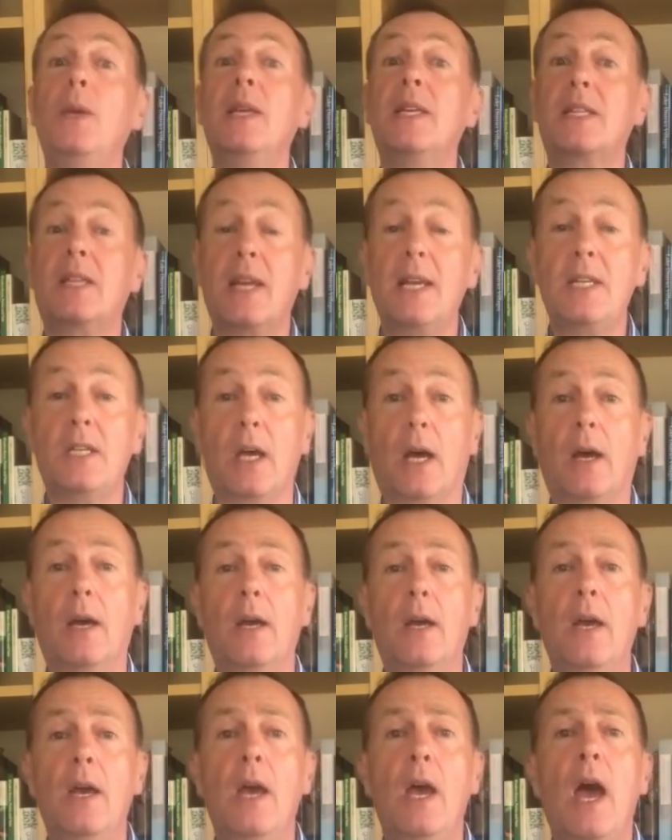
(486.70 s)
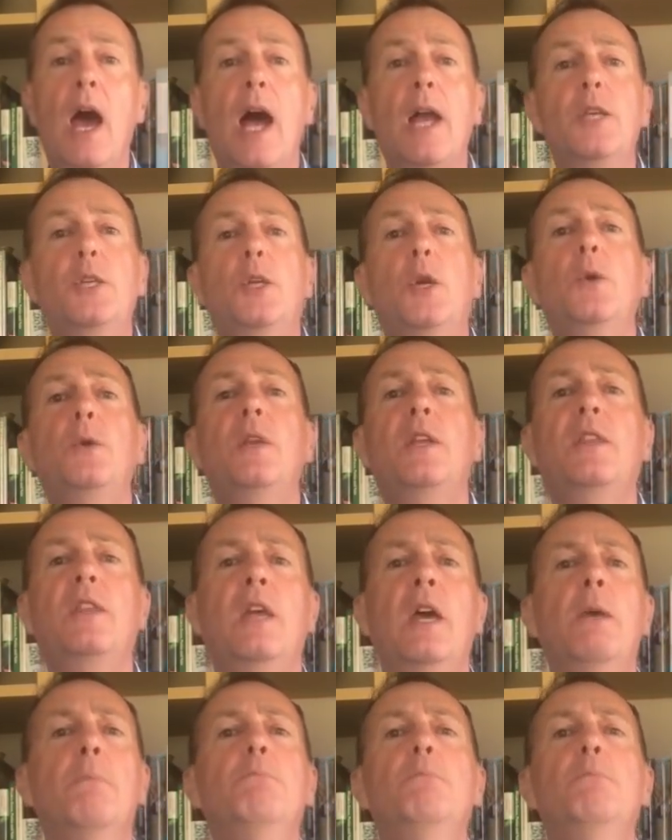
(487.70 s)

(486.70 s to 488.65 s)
years later, and Judith